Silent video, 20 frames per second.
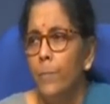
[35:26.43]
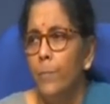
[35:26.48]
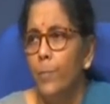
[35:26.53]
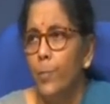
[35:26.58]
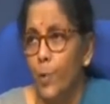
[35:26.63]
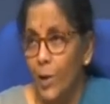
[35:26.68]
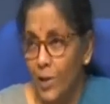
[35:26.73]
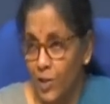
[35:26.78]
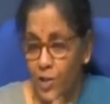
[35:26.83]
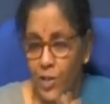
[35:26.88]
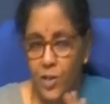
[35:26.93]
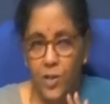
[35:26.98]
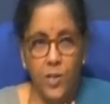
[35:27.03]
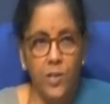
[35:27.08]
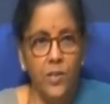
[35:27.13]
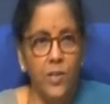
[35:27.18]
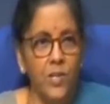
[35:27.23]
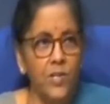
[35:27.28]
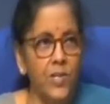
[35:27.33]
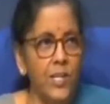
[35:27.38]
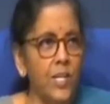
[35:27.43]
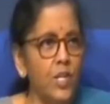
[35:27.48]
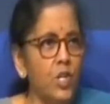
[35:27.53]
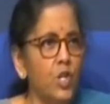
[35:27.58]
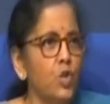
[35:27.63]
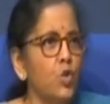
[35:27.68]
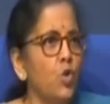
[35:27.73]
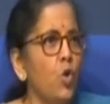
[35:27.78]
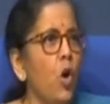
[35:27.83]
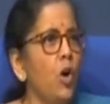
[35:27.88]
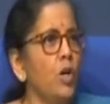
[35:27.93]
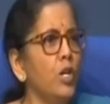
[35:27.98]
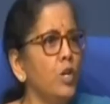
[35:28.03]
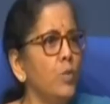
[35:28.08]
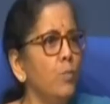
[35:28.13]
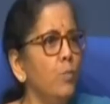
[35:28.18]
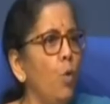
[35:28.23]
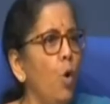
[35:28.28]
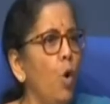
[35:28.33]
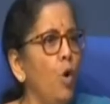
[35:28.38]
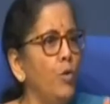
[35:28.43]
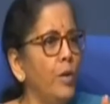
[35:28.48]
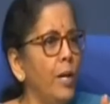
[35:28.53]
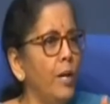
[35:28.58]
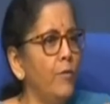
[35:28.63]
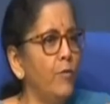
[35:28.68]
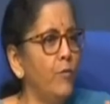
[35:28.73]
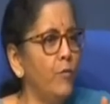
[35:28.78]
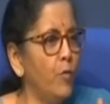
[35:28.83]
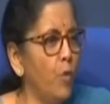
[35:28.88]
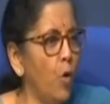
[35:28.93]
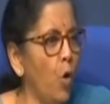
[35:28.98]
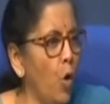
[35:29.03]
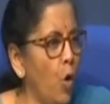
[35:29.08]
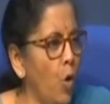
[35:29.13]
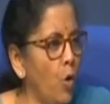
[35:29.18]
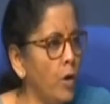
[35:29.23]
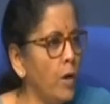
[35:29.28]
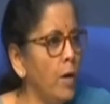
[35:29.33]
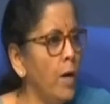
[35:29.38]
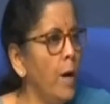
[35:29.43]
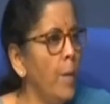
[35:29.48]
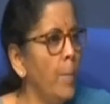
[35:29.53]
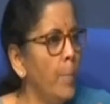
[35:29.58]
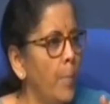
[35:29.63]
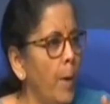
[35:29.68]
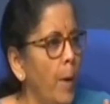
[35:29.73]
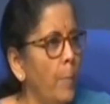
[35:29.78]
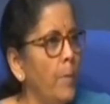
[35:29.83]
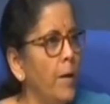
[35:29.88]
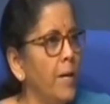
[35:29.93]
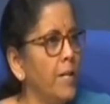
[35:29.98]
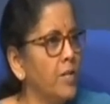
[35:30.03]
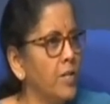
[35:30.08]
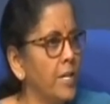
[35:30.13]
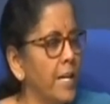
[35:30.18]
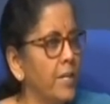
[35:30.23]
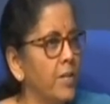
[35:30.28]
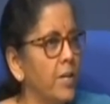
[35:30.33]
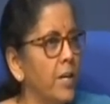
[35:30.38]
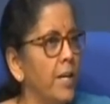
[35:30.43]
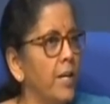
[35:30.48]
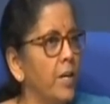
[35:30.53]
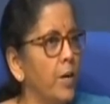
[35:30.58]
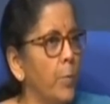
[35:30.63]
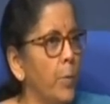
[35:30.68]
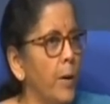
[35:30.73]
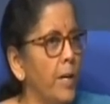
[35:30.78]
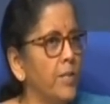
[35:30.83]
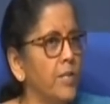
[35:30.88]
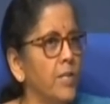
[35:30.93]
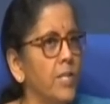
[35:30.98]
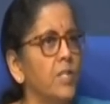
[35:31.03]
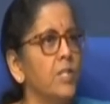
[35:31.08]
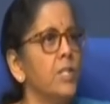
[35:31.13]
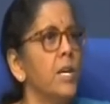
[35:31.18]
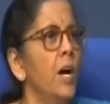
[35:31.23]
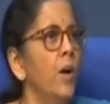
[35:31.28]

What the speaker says: present. In the sense, not more than 4 public sector enterprises